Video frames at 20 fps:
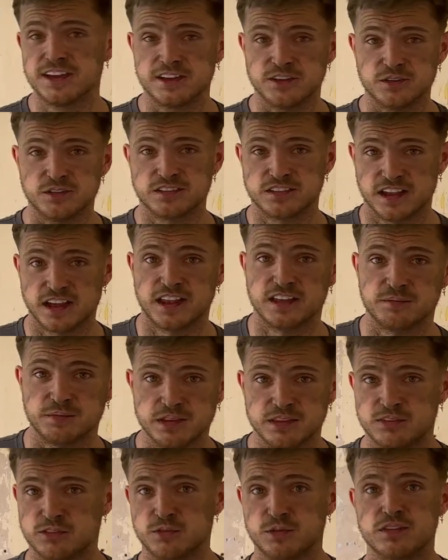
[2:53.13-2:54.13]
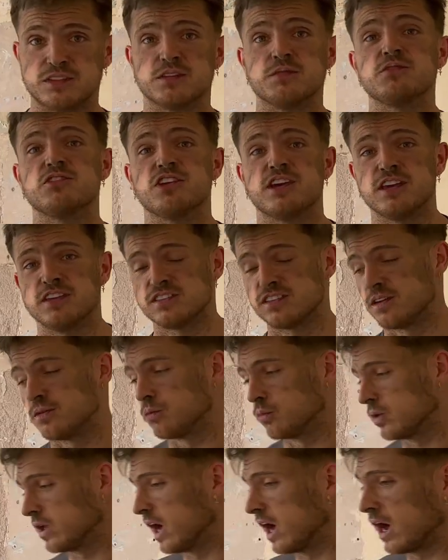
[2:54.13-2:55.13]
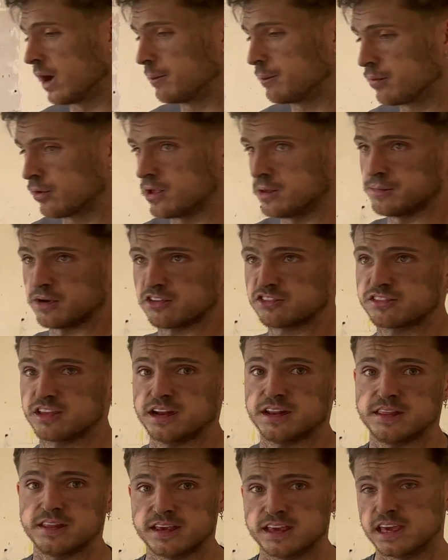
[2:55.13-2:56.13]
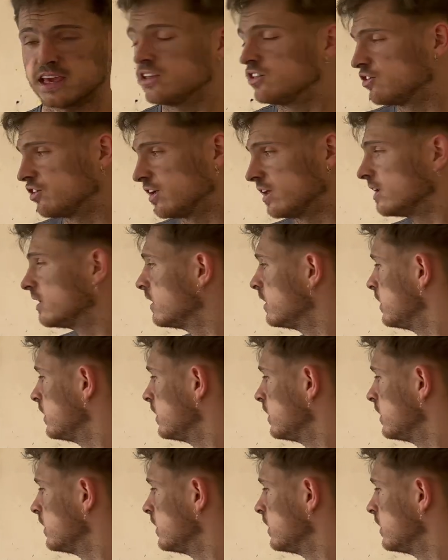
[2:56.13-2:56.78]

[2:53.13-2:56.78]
you can tell I've been doing some chasing. We are pretty much done in the kitchen.